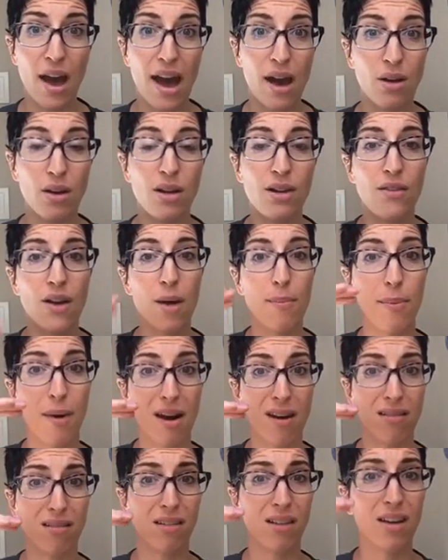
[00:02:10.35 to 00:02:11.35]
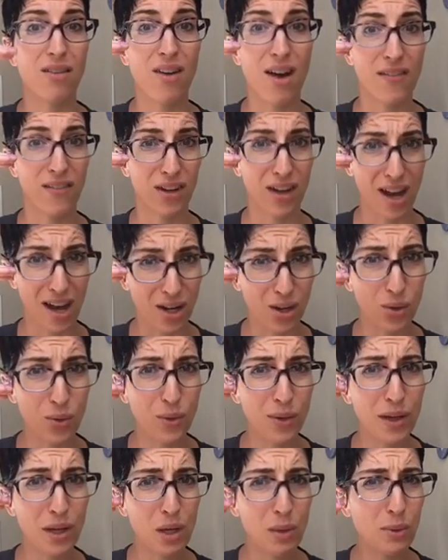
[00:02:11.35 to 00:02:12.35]
out of a bottle of avocado
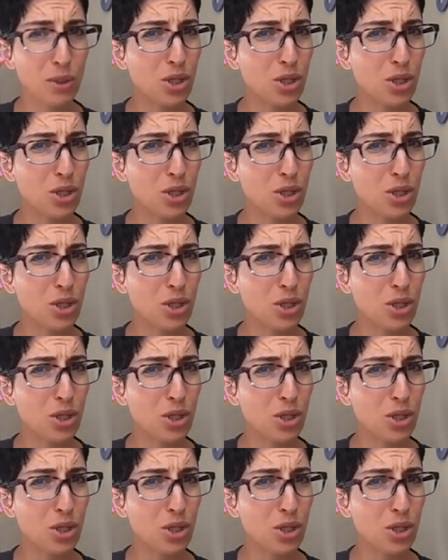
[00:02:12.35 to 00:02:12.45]
oil,